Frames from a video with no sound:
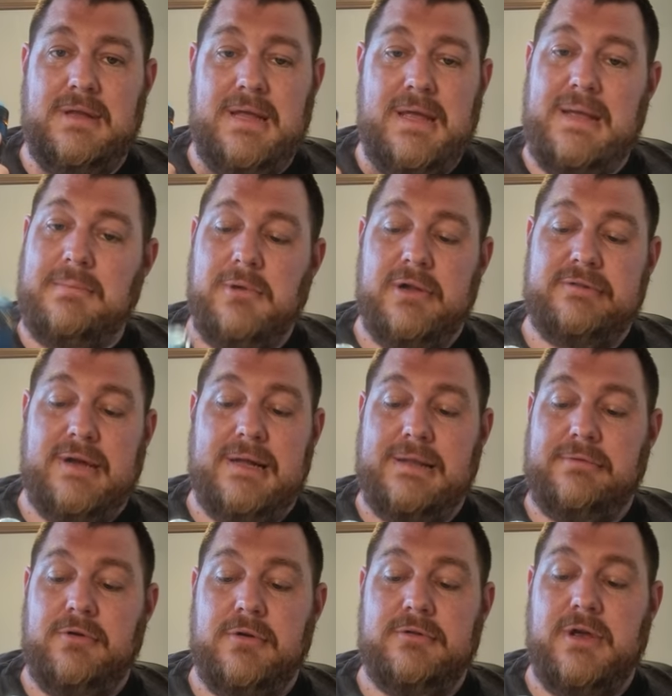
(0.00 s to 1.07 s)
in my daily
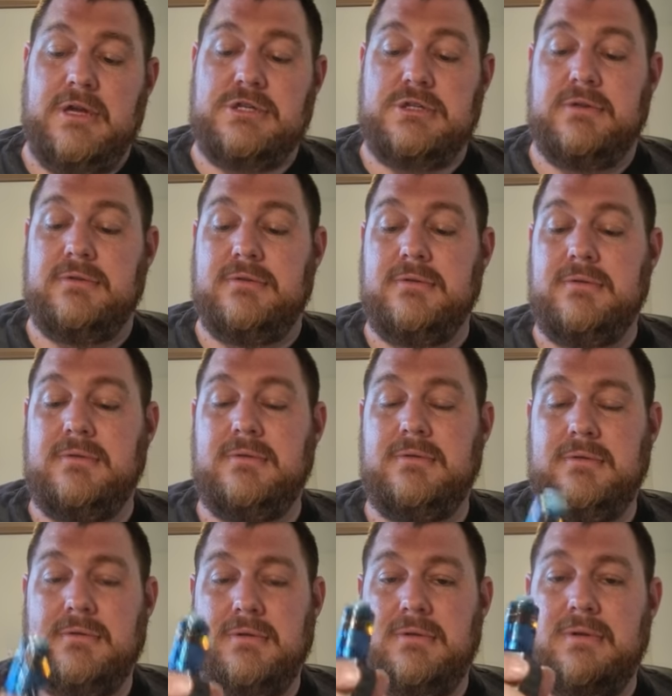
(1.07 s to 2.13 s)
rotations.
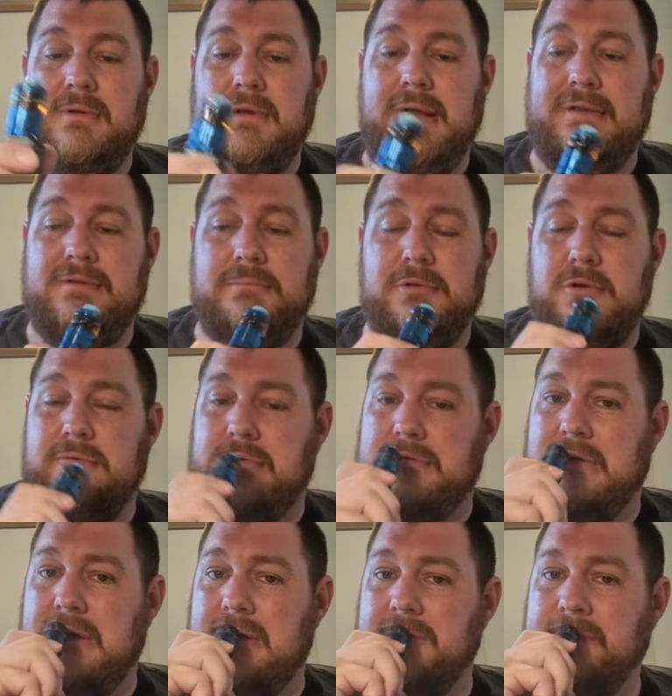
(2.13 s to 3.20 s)
It's a beautiful
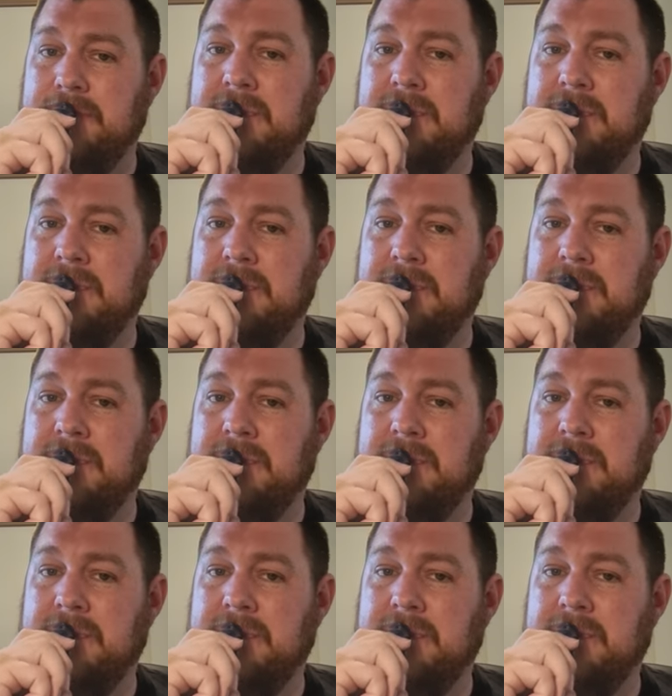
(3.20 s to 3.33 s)
tank.